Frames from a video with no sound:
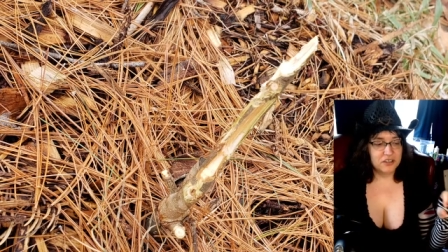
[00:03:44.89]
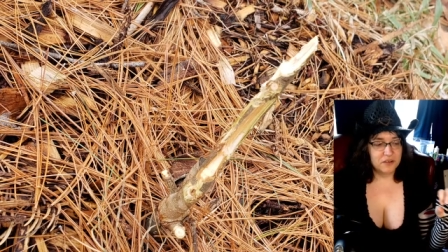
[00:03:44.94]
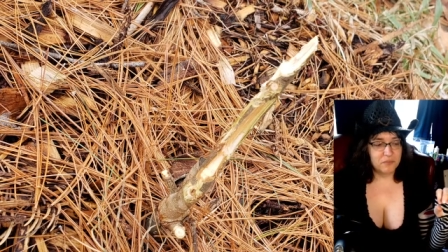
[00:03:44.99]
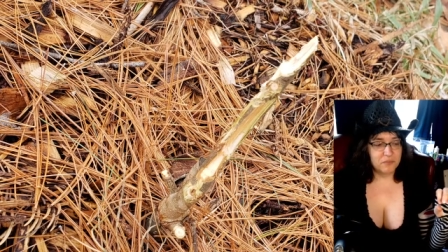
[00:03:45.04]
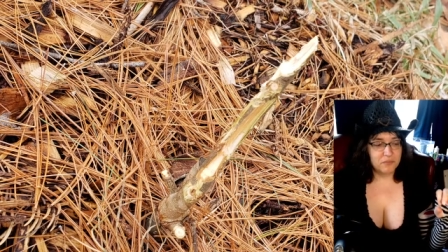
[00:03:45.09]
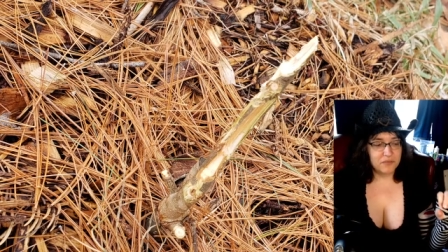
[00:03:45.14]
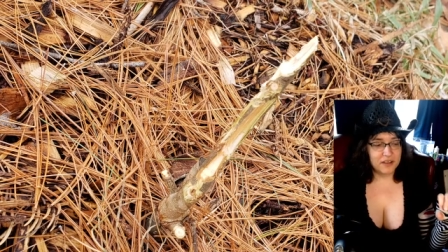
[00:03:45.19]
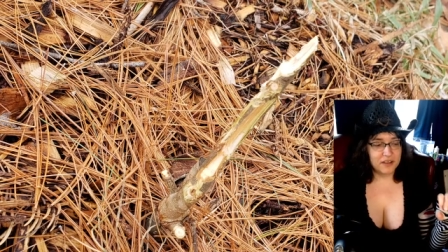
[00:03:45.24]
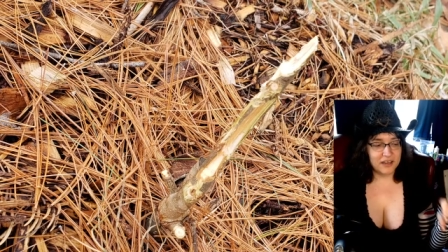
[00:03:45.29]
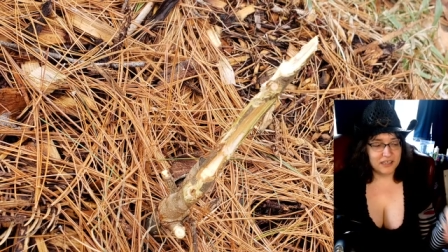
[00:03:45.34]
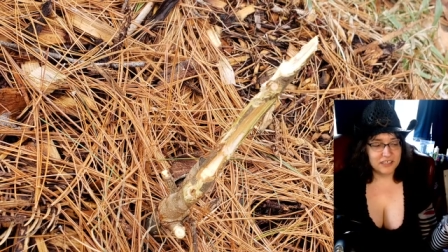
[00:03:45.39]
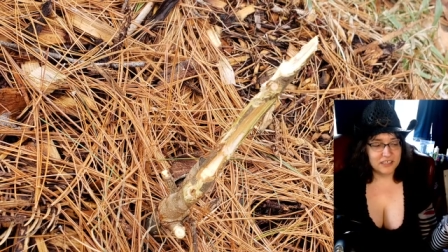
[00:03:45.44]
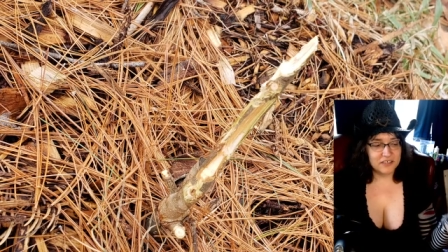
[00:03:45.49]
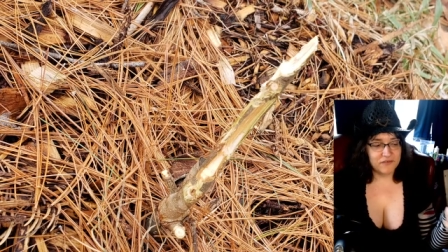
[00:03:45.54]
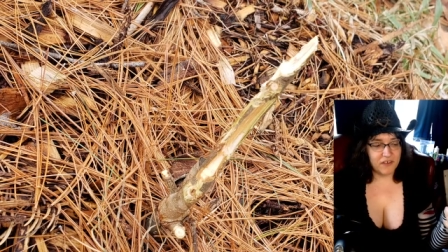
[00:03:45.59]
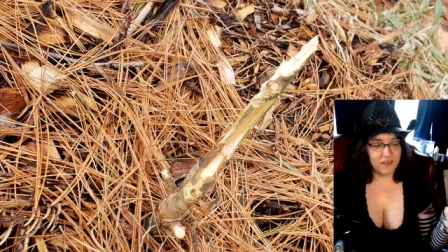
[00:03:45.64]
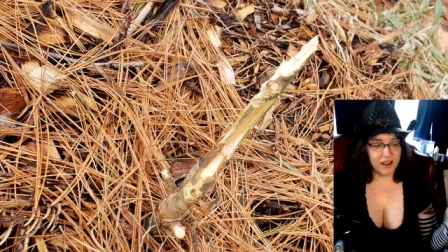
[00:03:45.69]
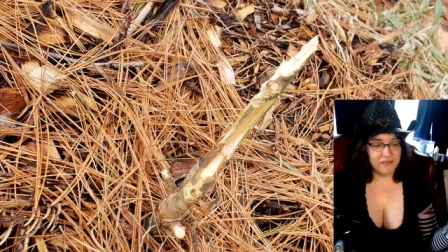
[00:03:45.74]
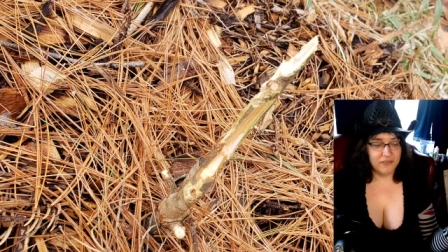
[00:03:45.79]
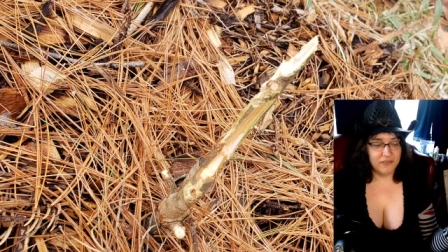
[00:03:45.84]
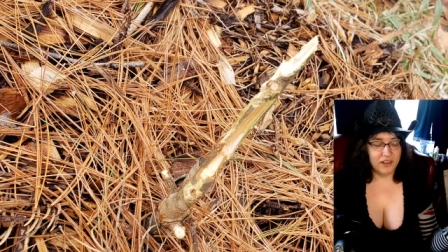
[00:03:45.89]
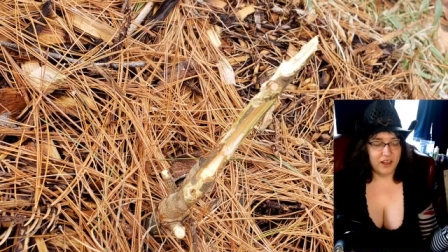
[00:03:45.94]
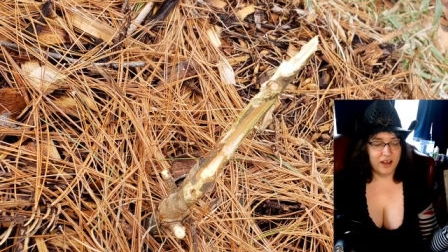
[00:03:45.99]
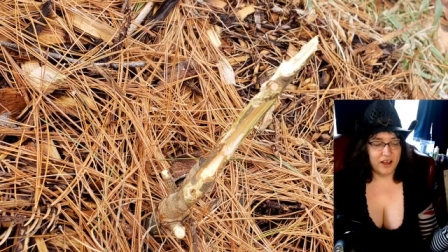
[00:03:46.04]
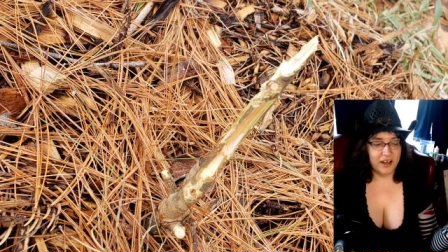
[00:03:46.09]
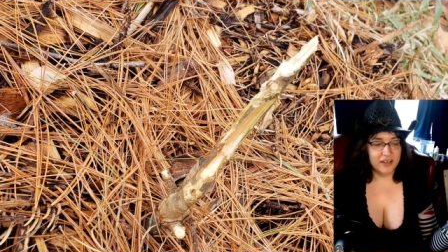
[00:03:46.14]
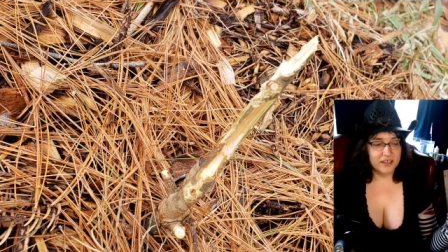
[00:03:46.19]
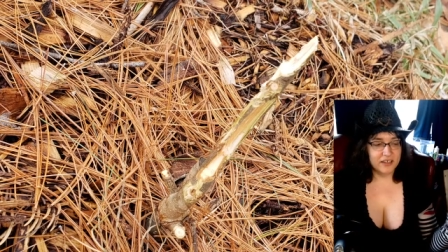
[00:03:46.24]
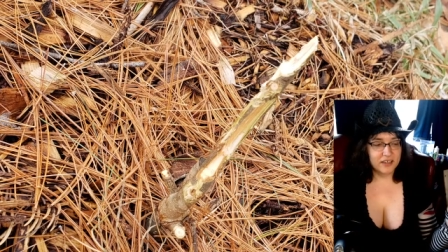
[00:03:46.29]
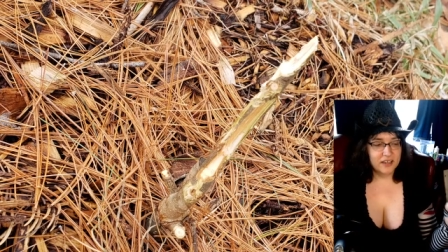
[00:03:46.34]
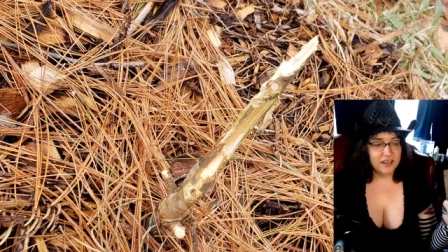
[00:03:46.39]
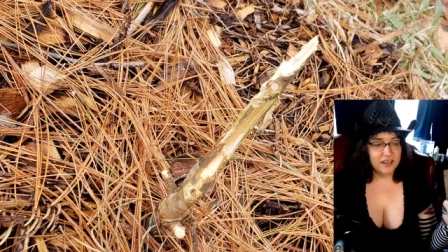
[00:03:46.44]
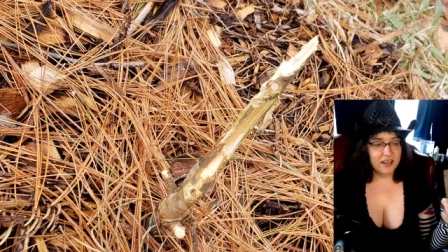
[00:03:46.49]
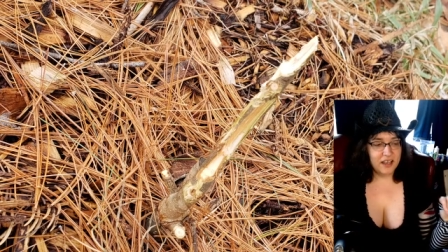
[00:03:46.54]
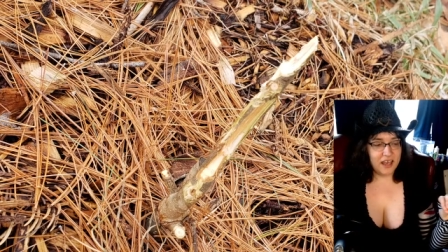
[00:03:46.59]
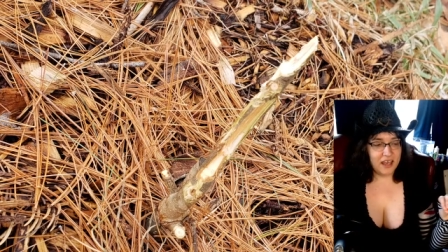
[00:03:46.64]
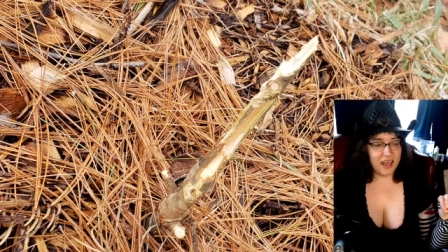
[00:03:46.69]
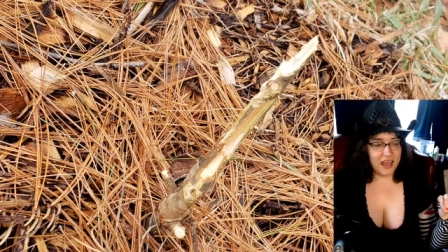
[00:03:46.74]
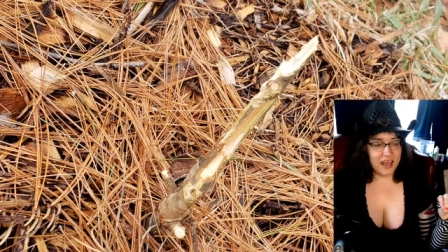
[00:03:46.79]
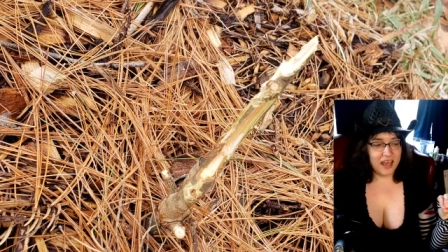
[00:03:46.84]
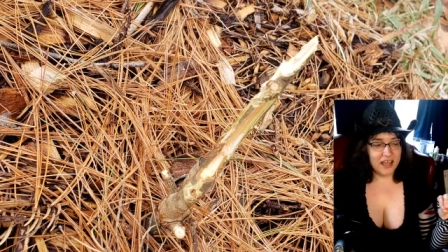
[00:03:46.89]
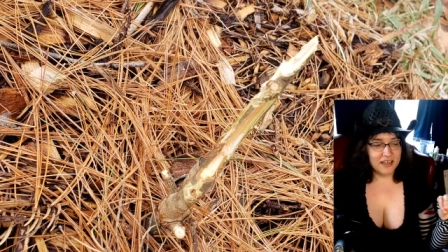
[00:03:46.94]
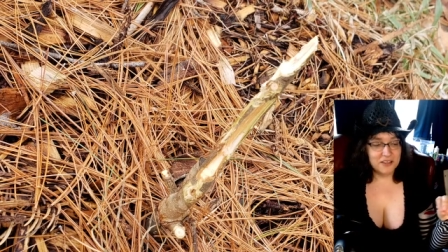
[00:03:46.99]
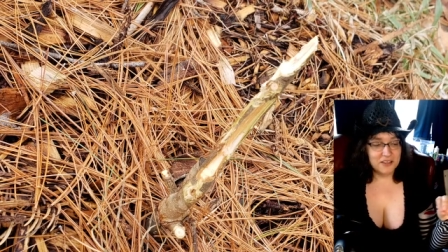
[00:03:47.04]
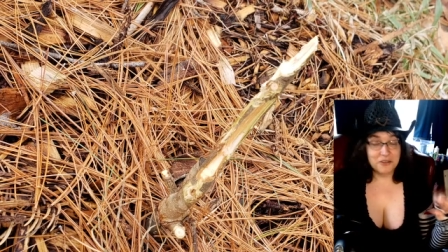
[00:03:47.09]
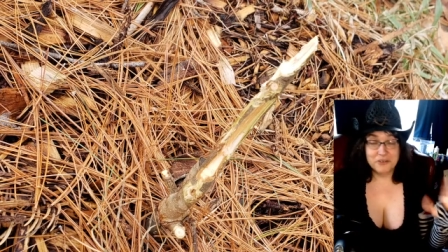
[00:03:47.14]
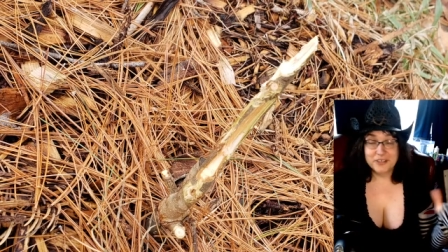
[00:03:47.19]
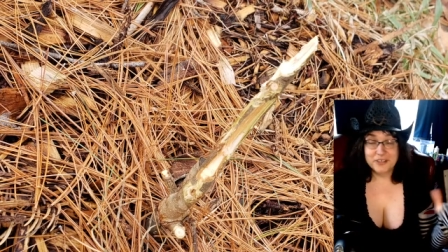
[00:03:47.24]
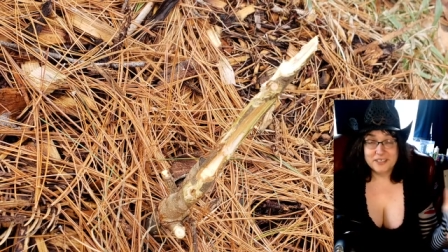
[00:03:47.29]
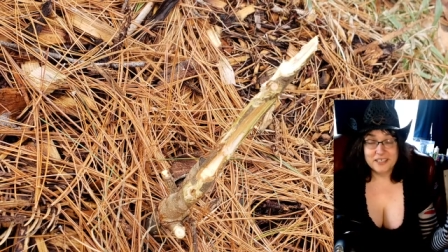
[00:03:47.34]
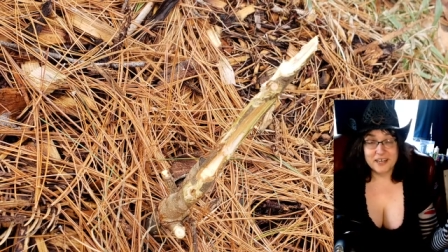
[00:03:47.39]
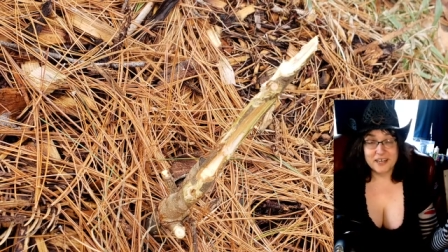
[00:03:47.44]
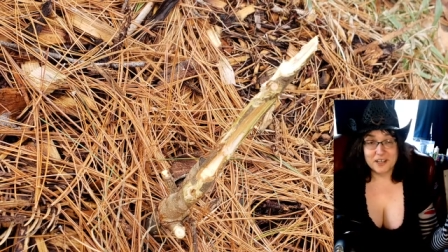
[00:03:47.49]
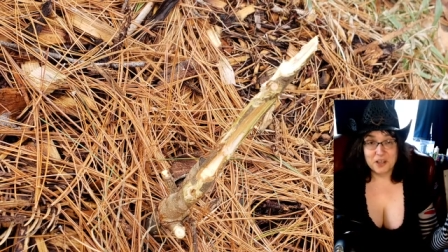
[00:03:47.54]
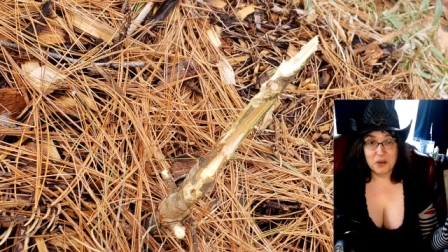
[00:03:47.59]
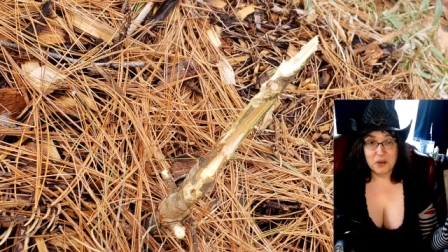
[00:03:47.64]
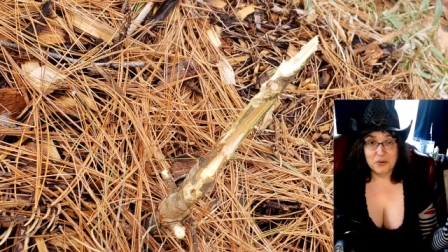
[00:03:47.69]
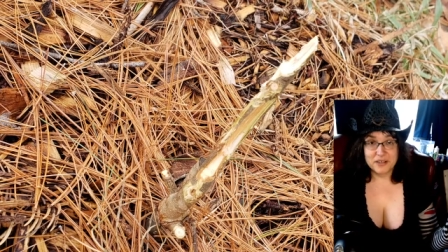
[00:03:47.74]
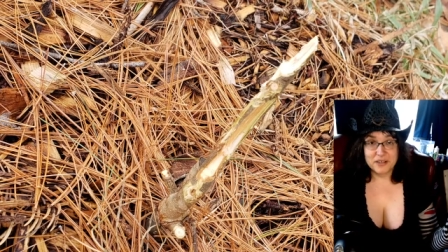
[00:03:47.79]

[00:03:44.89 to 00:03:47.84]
They they can survive a lot, and they're easy to clone,